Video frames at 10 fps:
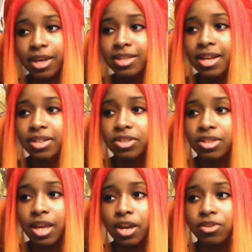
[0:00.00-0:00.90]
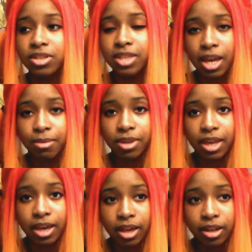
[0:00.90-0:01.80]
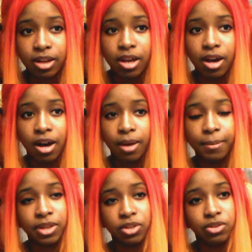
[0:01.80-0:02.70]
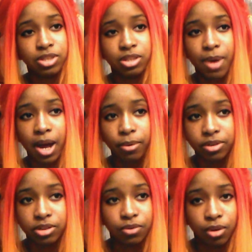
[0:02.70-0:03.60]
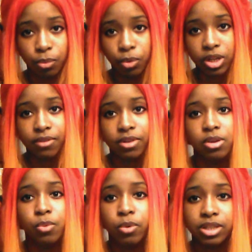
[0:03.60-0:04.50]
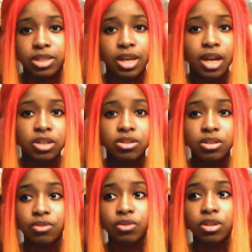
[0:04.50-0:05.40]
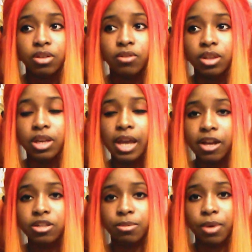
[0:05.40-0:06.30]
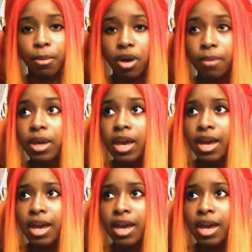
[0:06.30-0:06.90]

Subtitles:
He's not just there to scan the kid and use his powers for whatever he wants. He actually really cares about Mob.